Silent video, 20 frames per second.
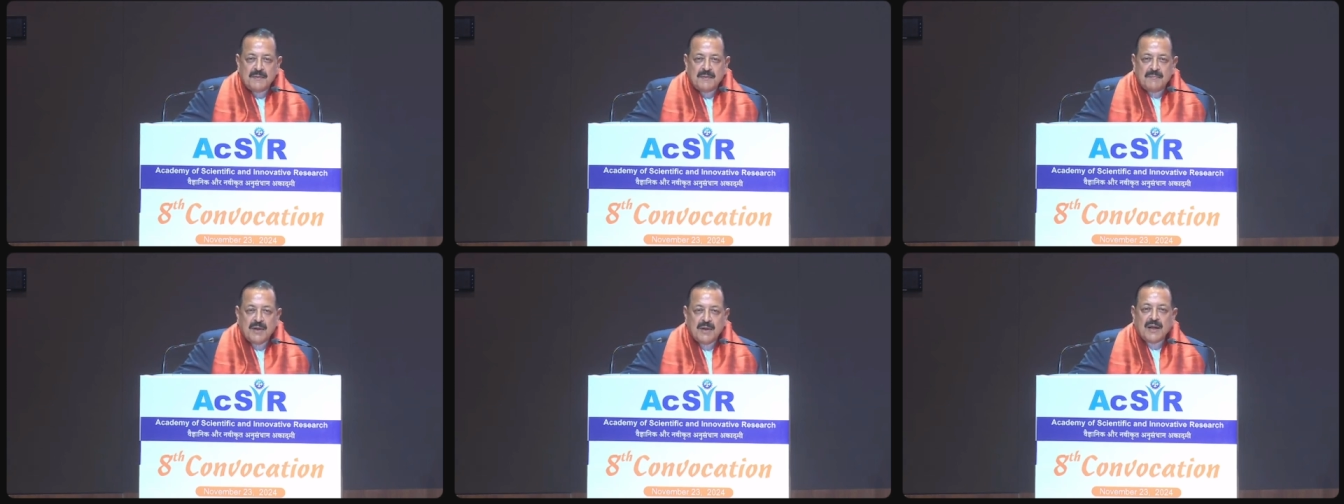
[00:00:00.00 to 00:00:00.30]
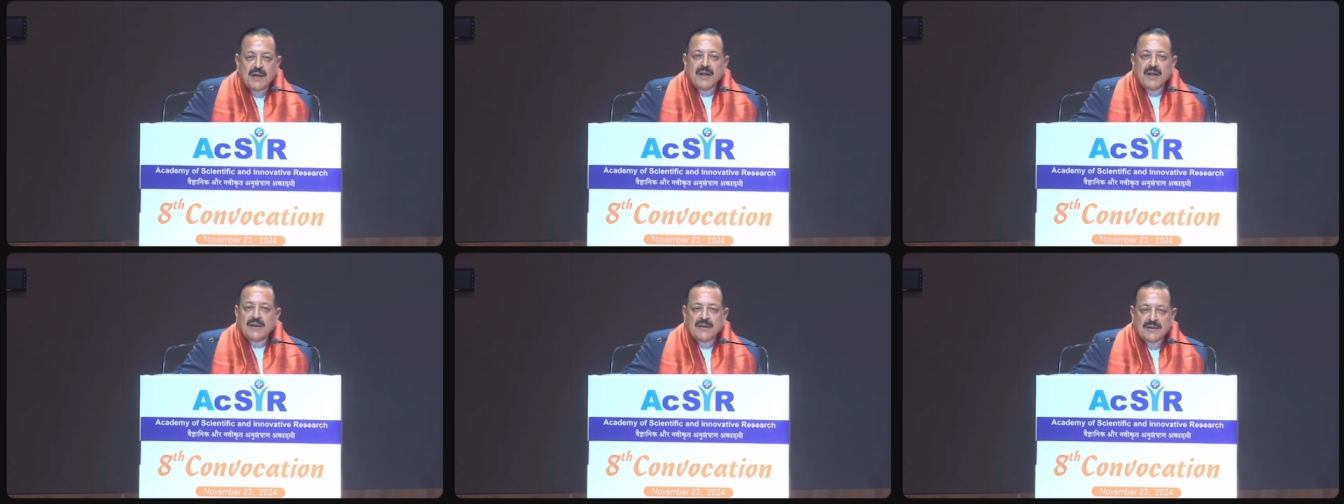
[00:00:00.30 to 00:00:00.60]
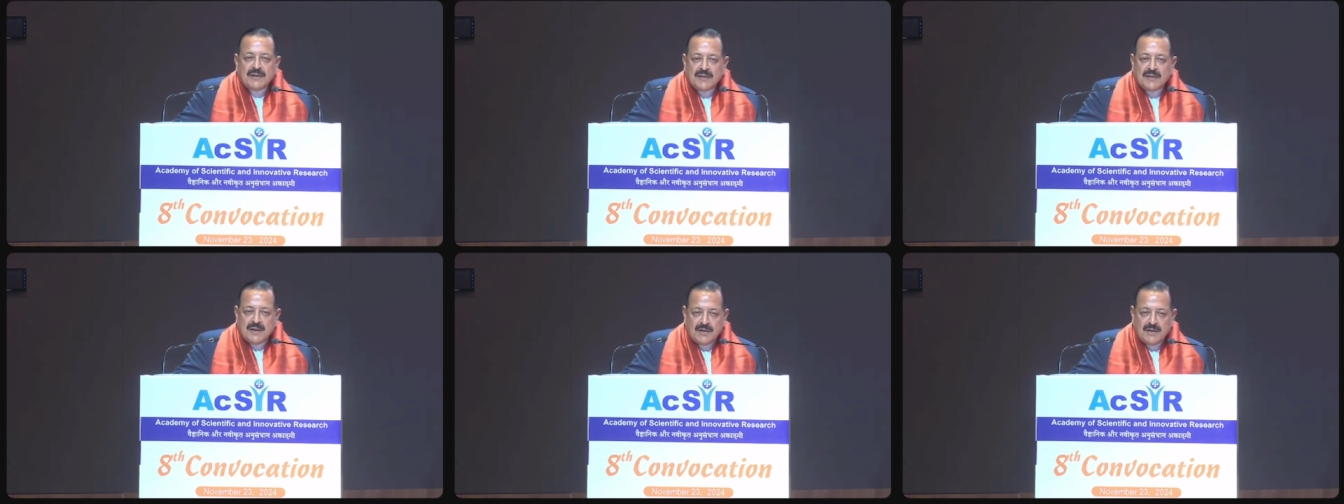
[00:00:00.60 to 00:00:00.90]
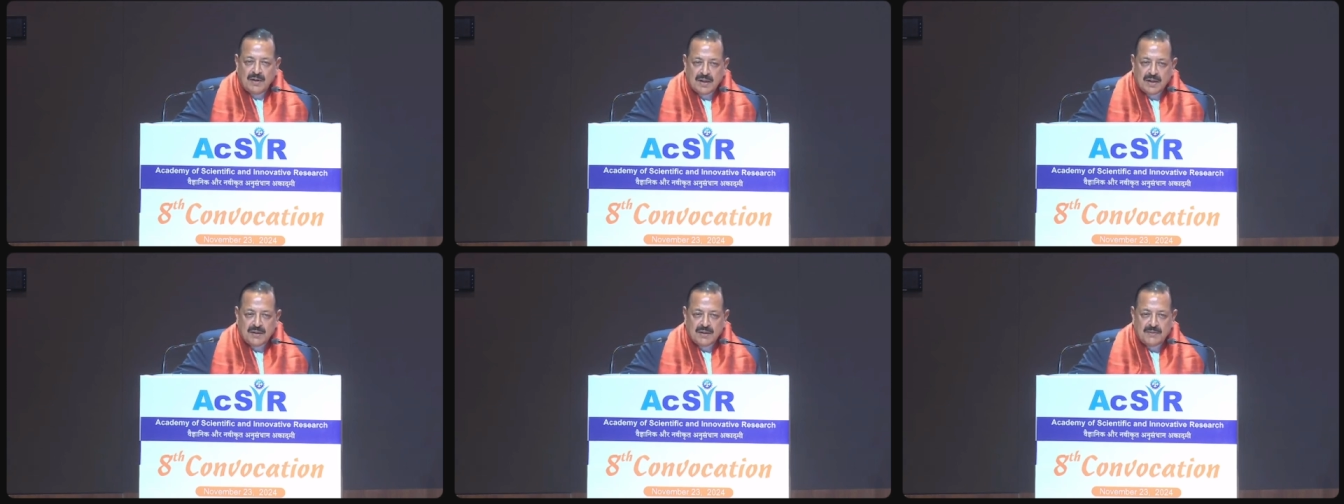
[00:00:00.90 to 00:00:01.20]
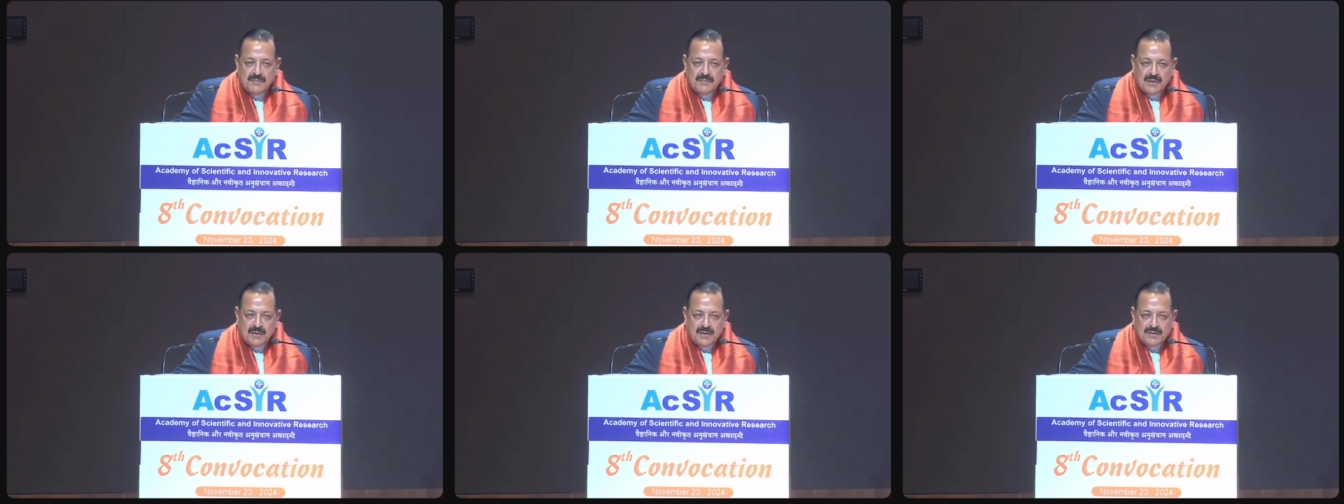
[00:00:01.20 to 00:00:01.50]
Many others are not,
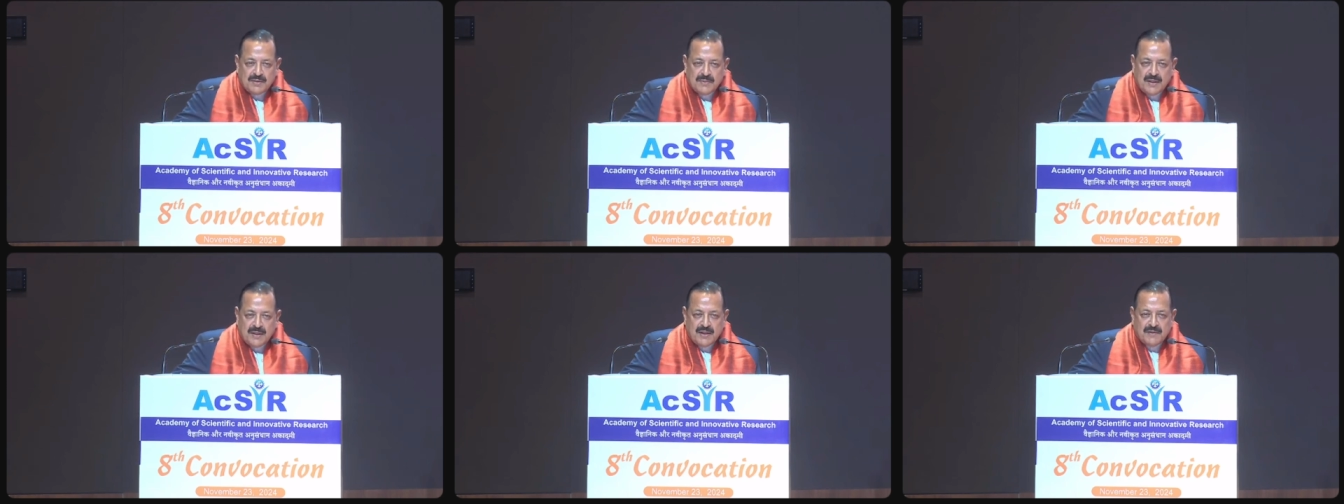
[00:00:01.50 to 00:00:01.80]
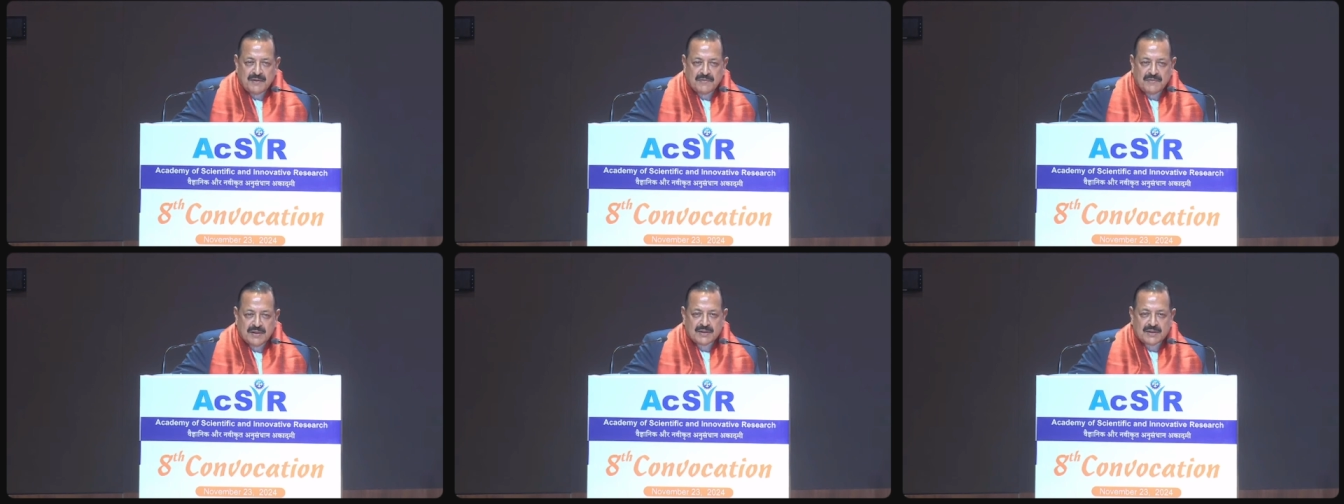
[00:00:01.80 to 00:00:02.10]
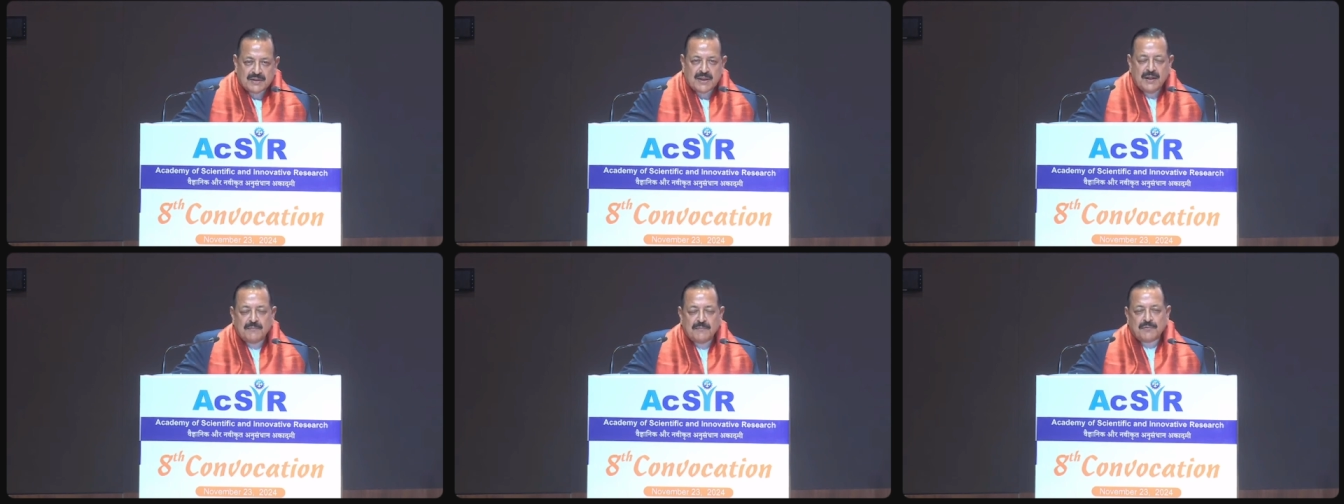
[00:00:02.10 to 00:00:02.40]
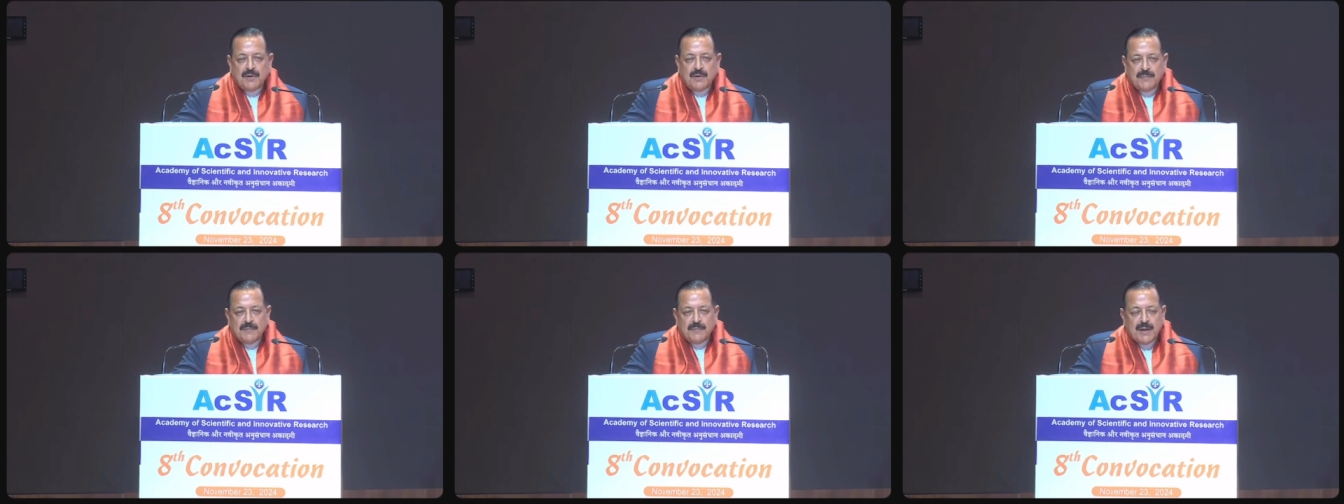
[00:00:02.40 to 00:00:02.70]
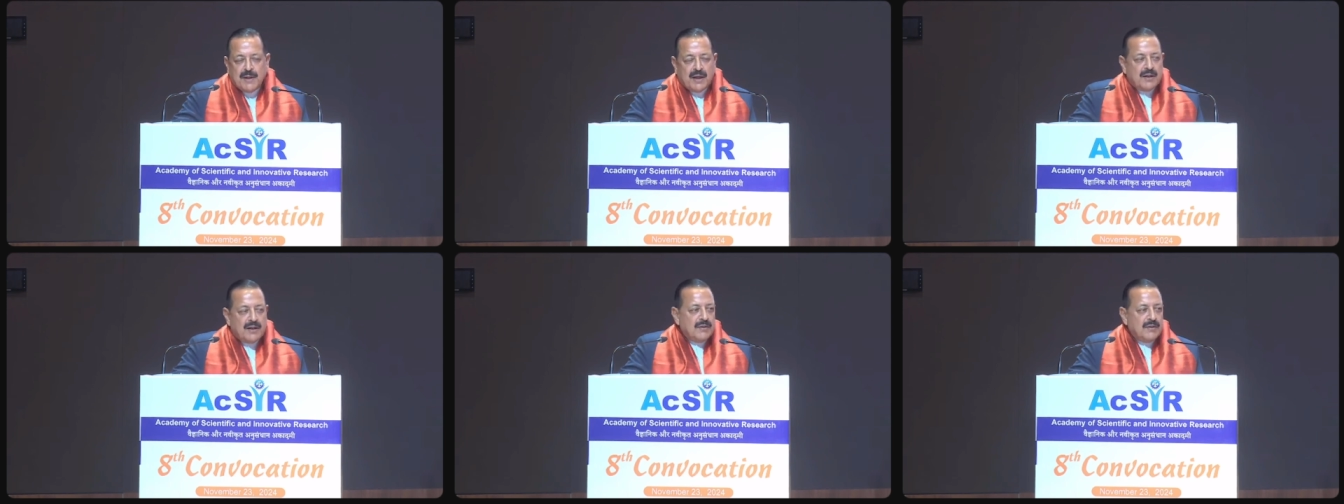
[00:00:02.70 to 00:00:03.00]
because many of us came from
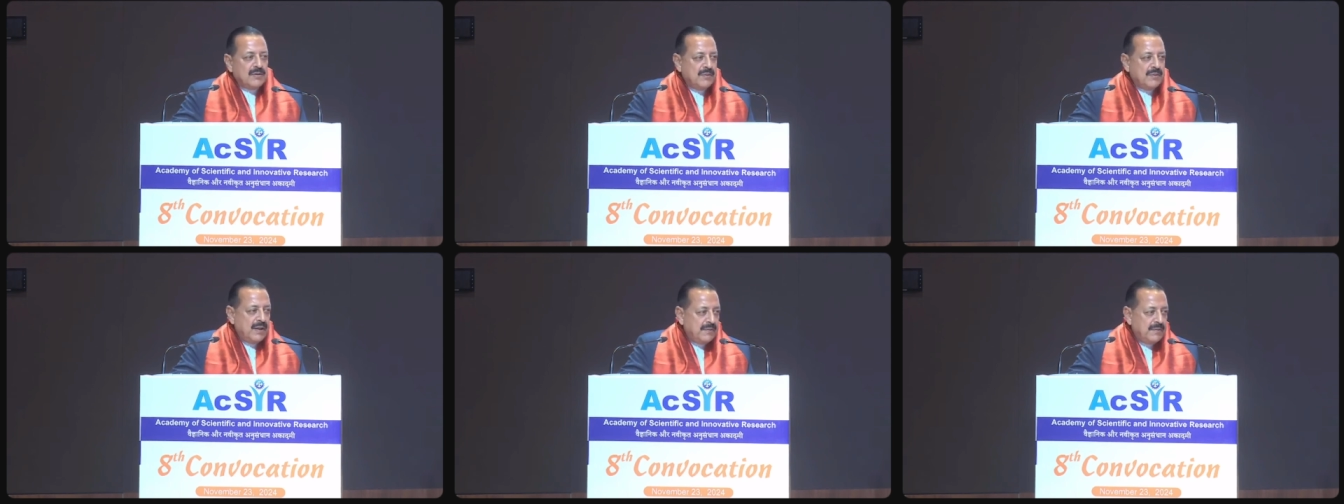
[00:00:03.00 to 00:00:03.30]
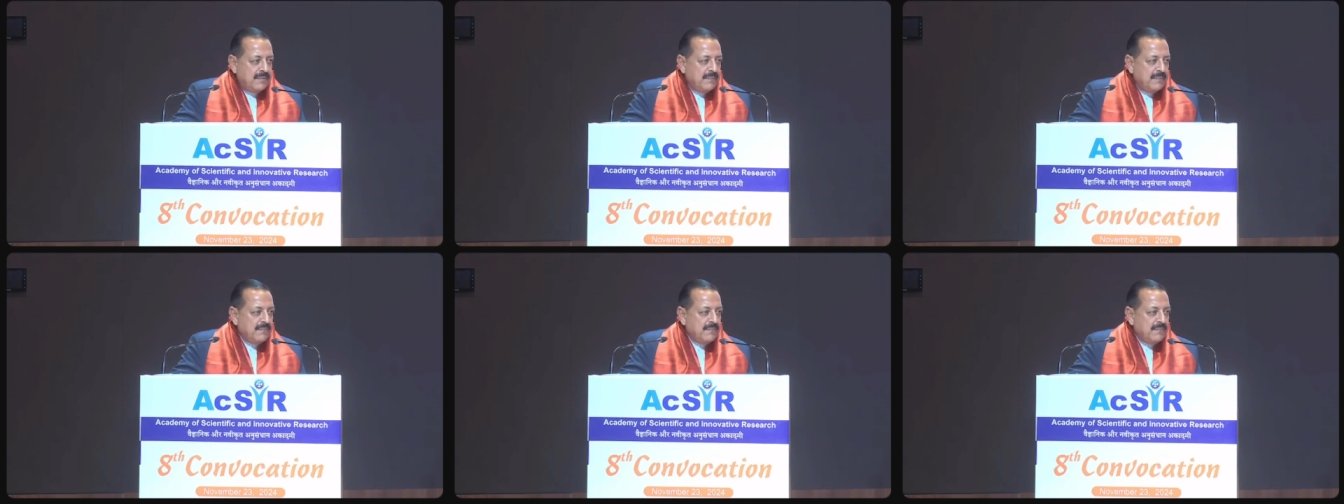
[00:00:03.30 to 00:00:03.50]
backgrounds where